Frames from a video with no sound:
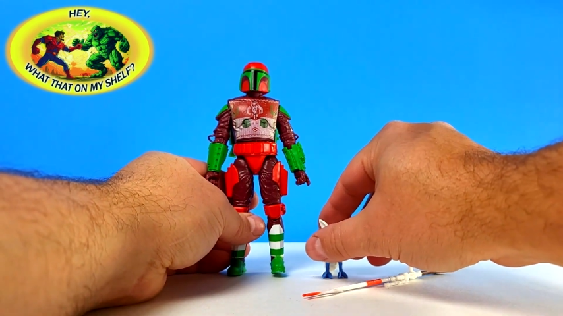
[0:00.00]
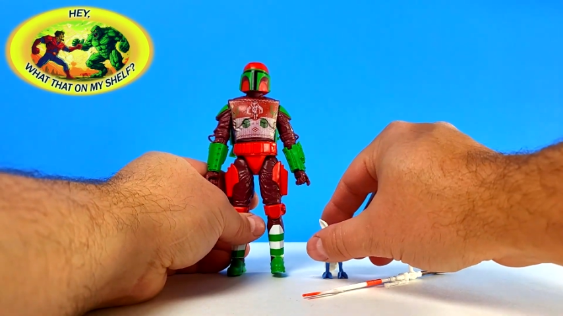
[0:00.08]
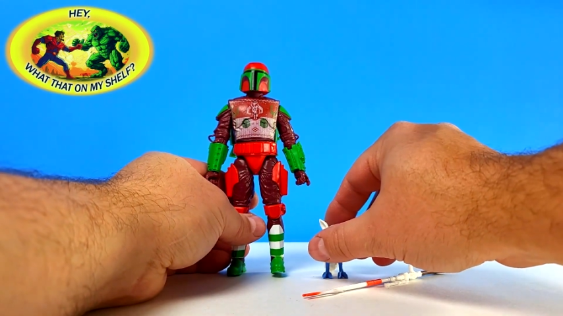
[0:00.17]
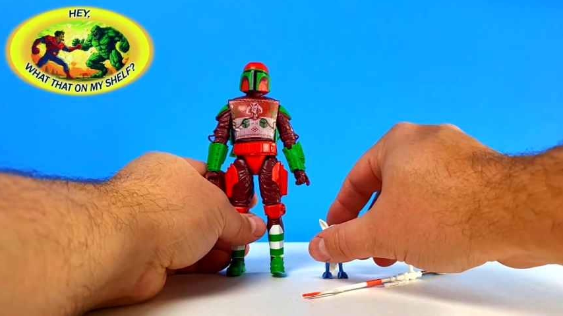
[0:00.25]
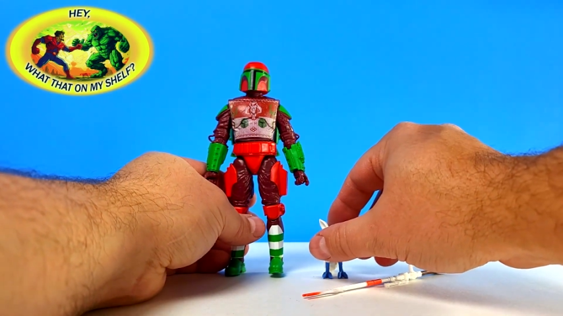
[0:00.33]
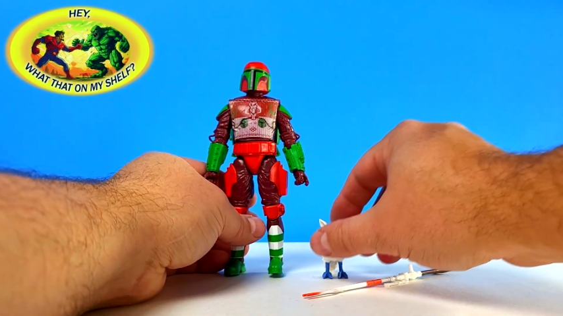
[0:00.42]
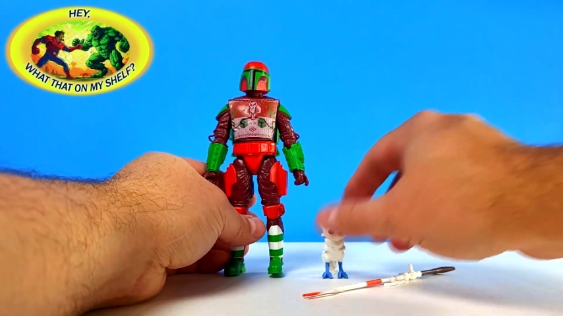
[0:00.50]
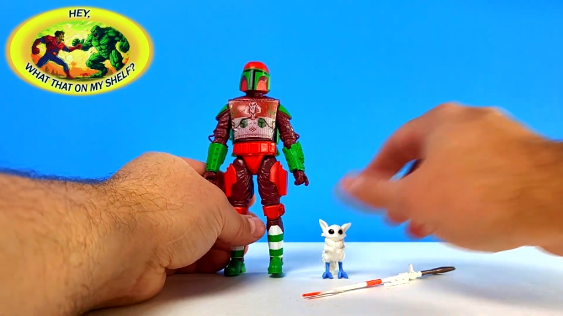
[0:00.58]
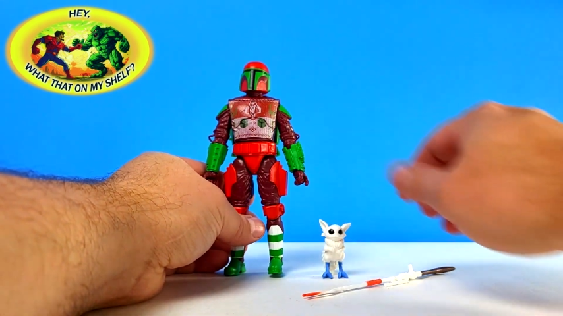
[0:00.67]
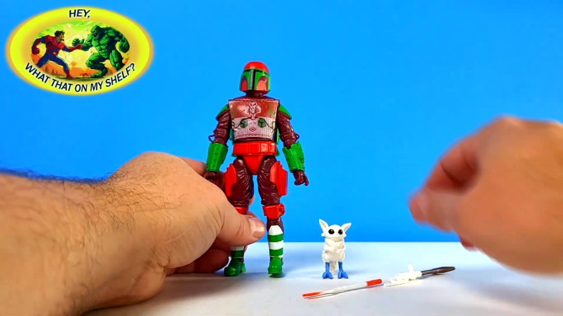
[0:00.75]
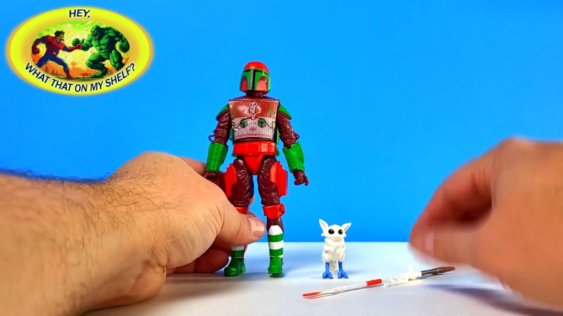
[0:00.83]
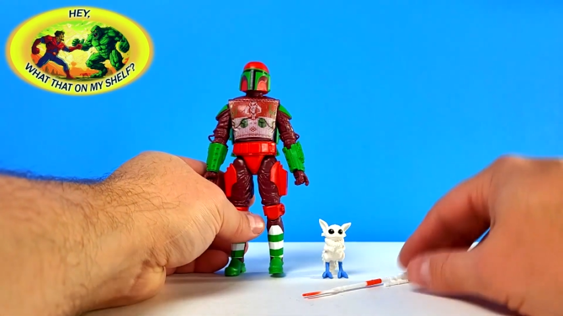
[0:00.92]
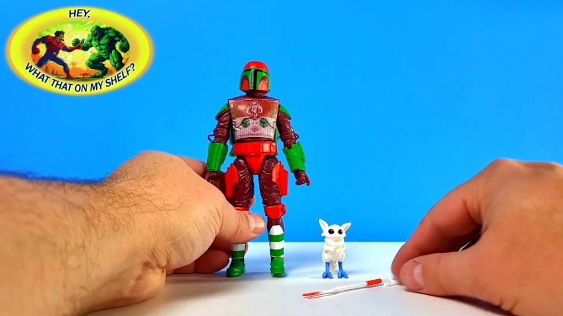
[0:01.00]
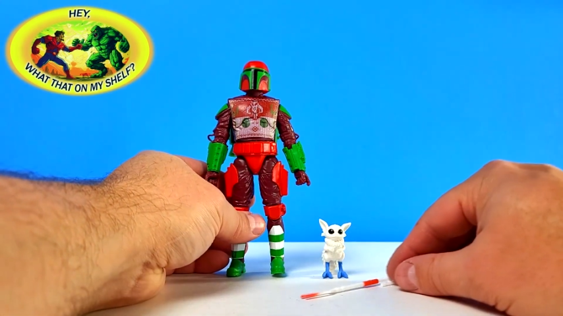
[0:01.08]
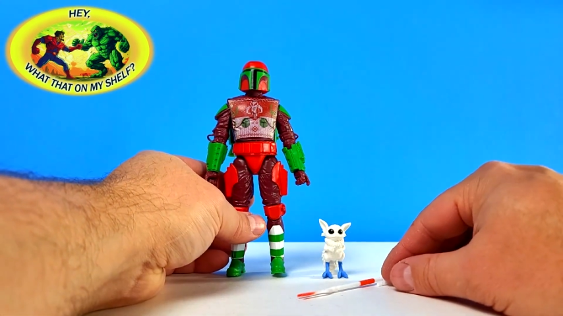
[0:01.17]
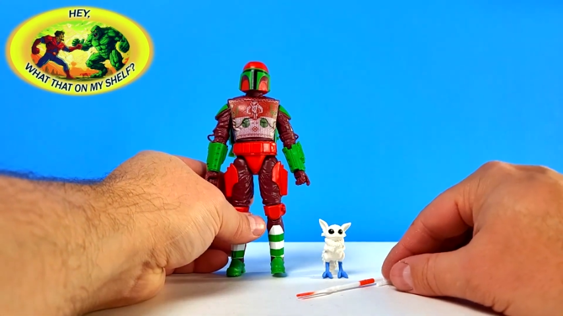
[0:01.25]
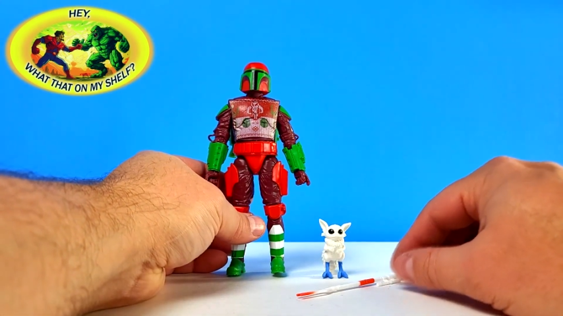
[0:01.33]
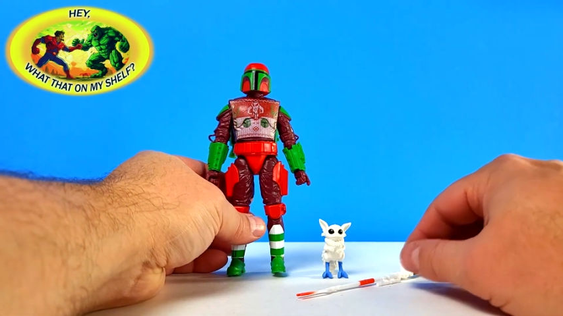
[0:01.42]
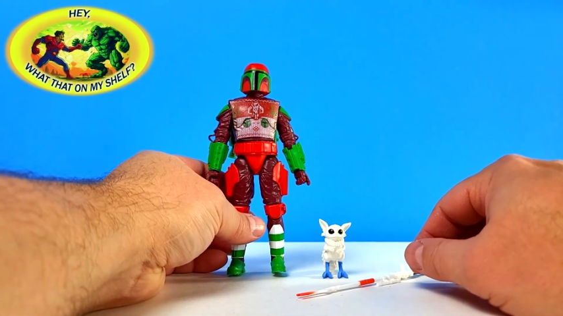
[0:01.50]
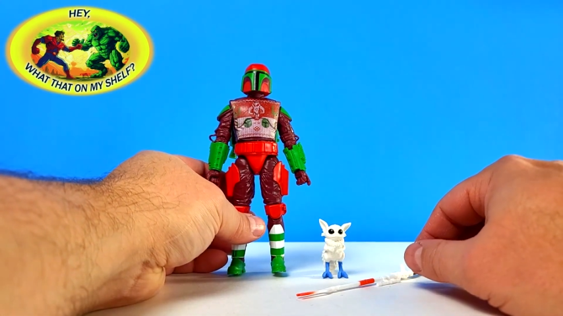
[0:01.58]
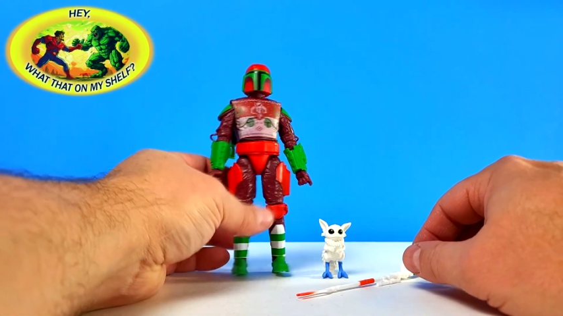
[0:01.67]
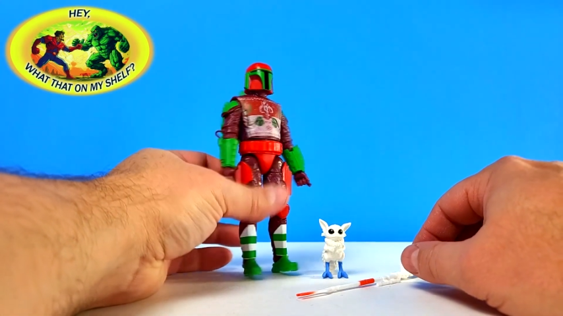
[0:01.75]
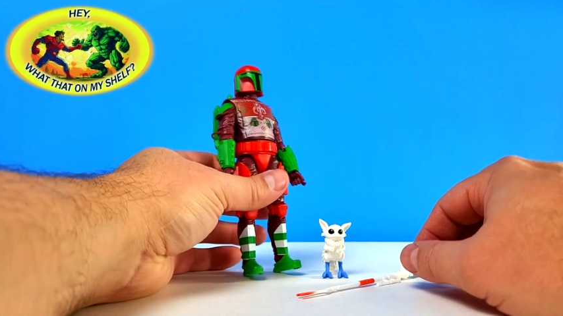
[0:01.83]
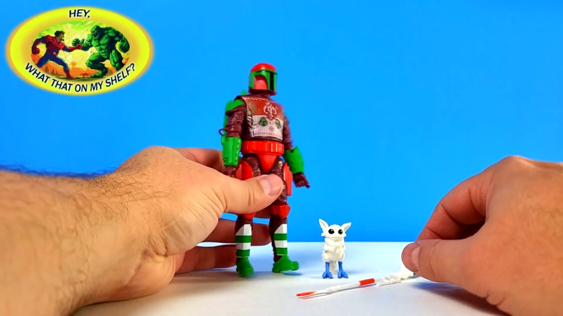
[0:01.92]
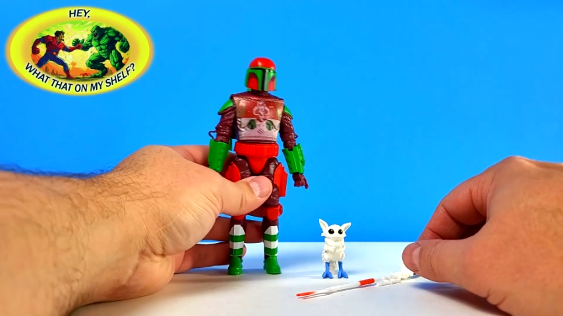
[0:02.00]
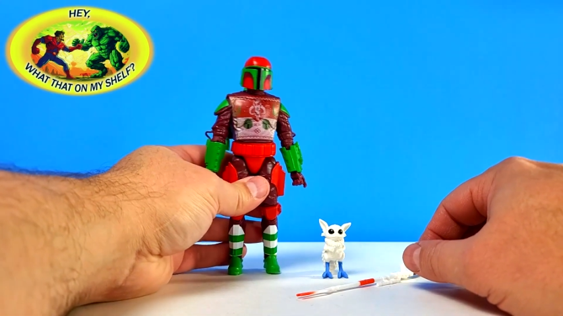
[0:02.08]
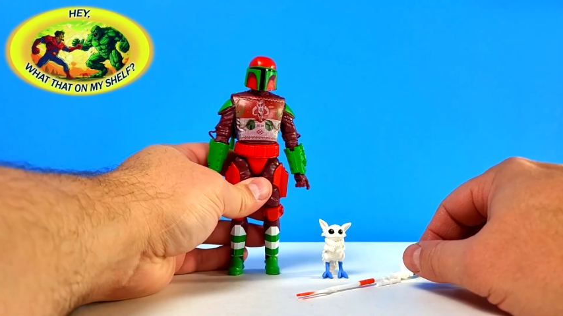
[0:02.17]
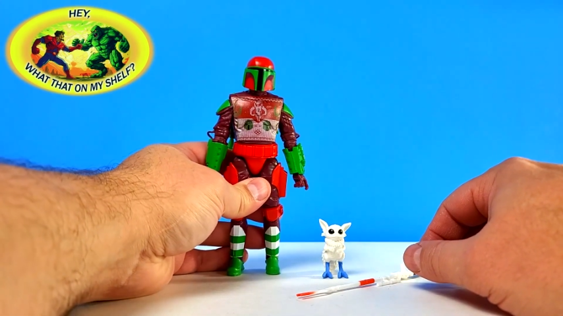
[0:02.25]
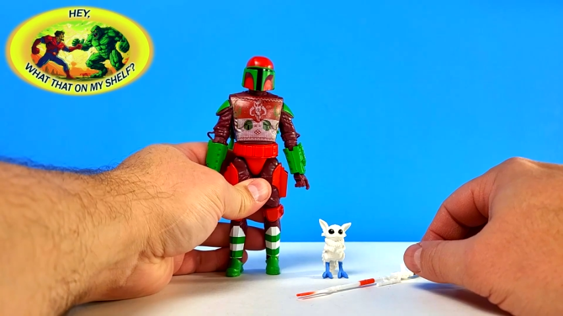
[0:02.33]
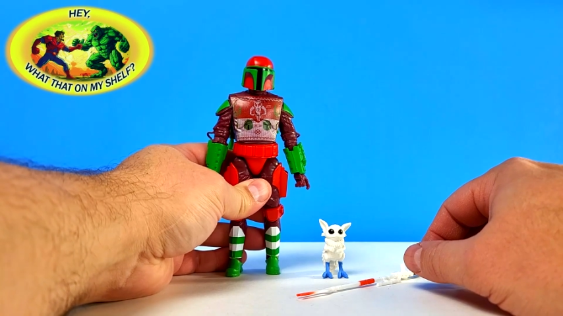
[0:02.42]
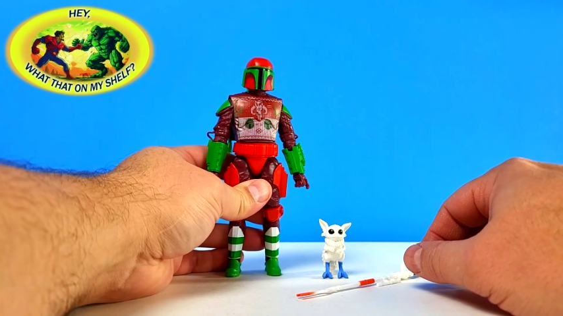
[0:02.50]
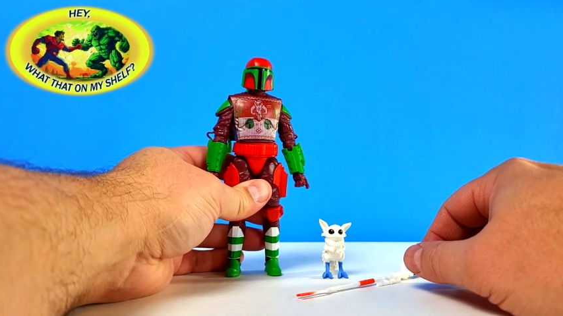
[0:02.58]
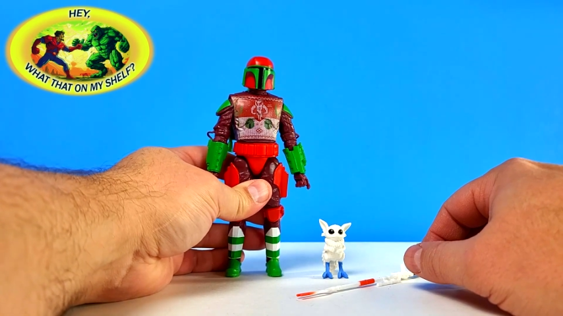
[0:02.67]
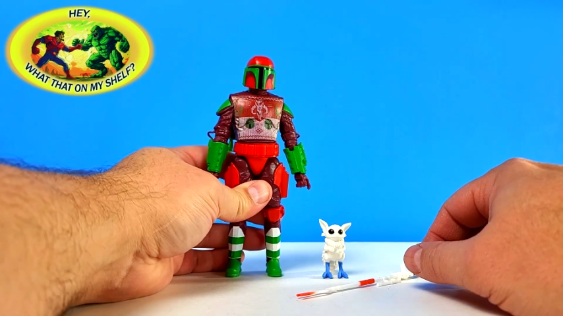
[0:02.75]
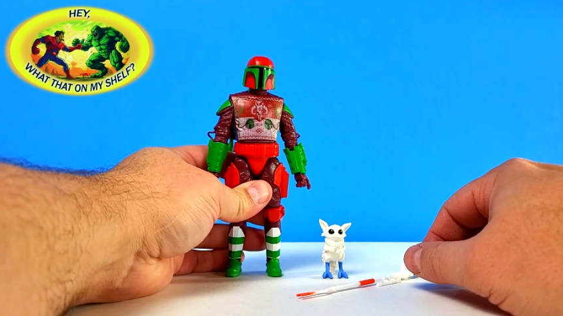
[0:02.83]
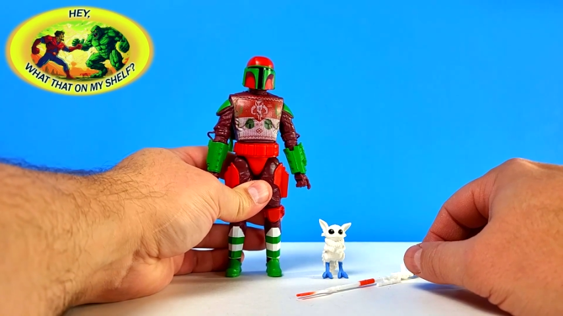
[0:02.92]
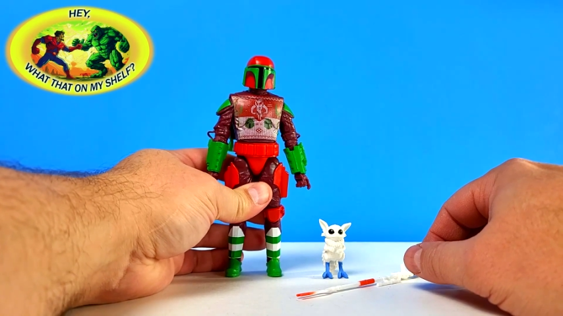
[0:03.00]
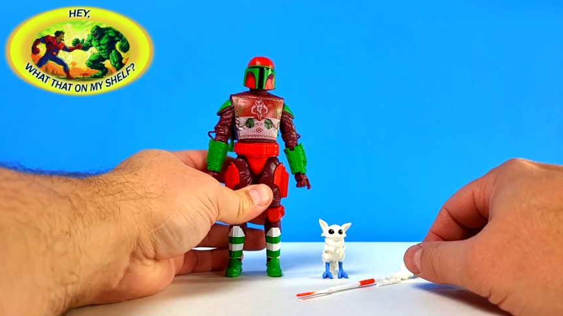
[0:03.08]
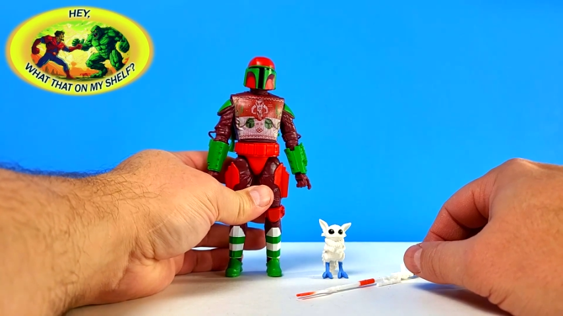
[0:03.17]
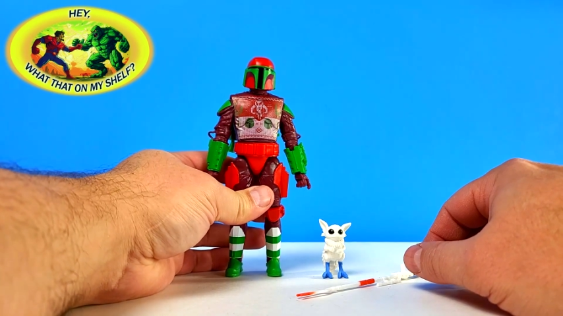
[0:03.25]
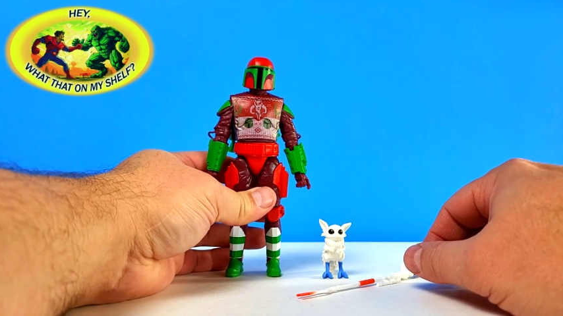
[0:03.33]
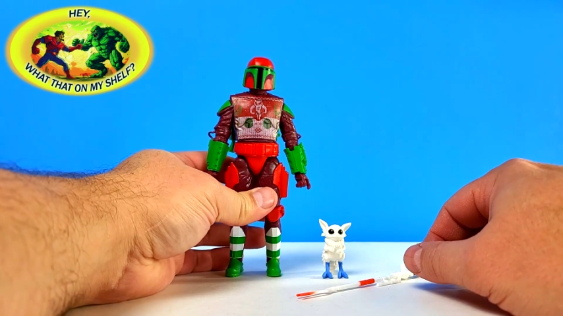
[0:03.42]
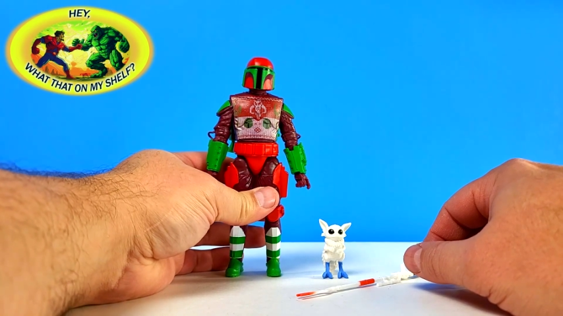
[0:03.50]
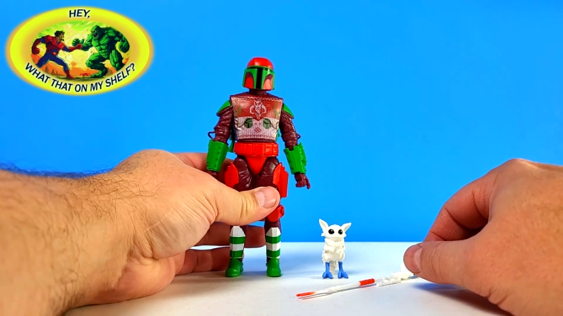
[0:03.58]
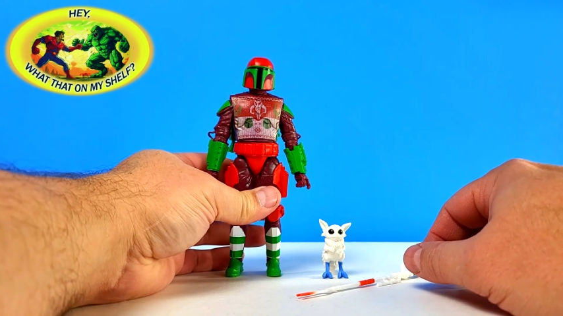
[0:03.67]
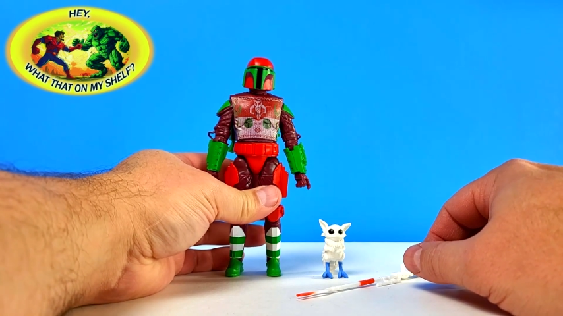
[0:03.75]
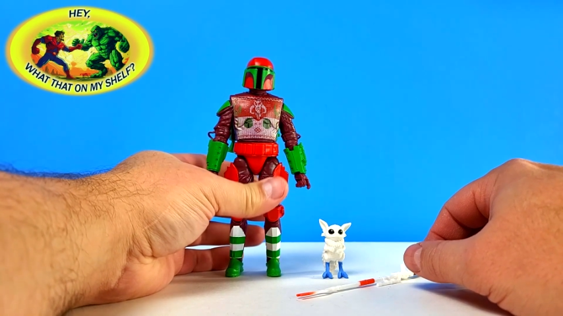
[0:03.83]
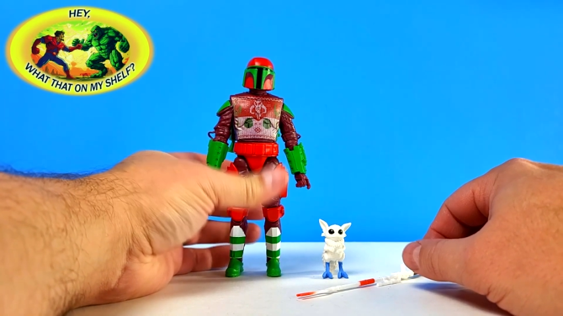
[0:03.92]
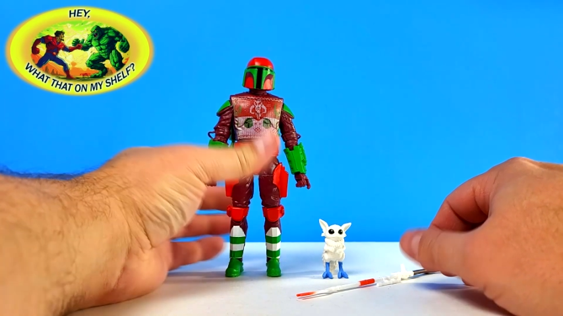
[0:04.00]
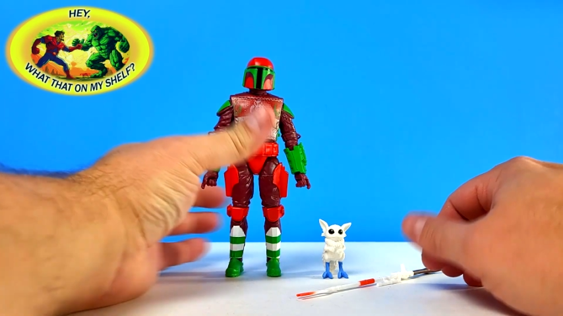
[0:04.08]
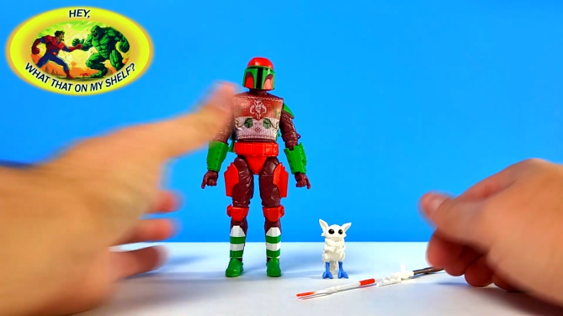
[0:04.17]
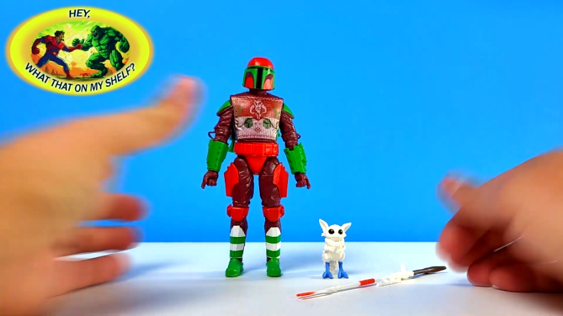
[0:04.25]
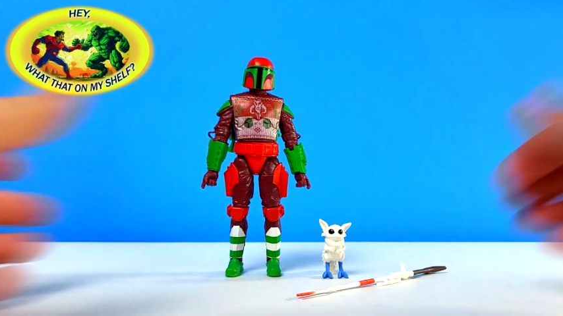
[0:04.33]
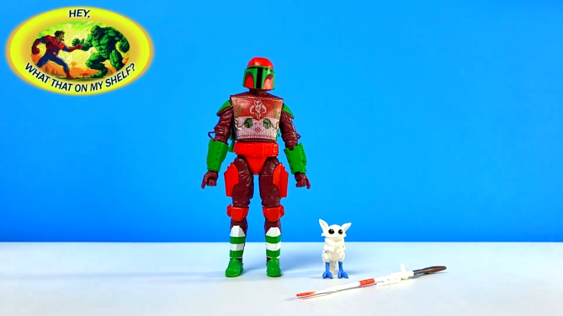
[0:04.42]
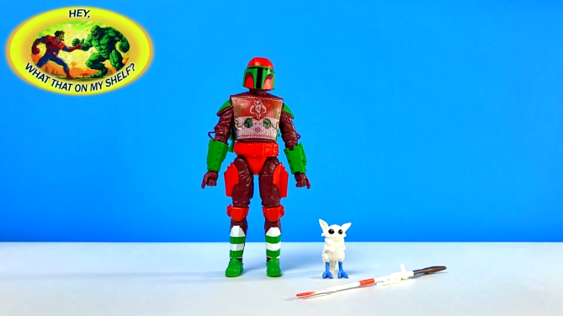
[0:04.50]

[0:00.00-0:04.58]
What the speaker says: (no speaker visible)